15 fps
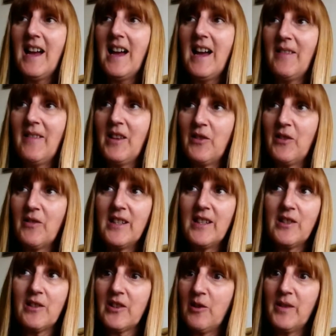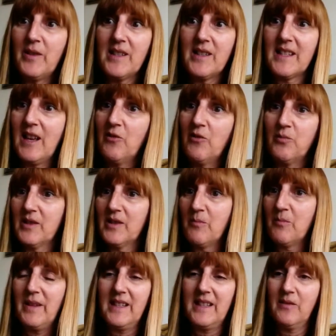And then the radiotherapy itself was a
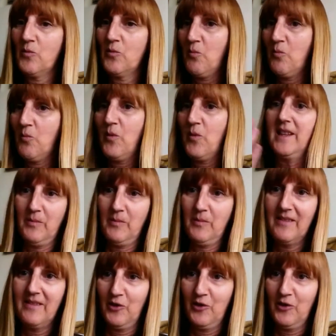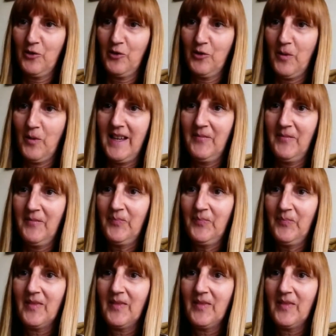minute one way and a minute the other way.